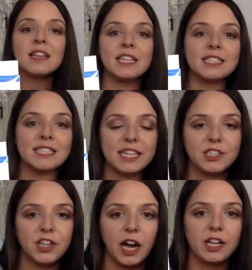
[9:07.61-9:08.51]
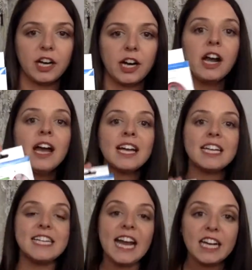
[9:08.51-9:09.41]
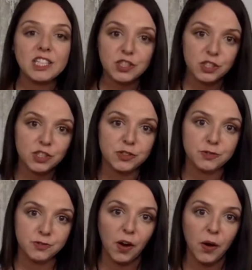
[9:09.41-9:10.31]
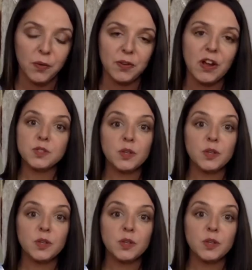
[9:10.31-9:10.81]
This key tracker connects to your phone,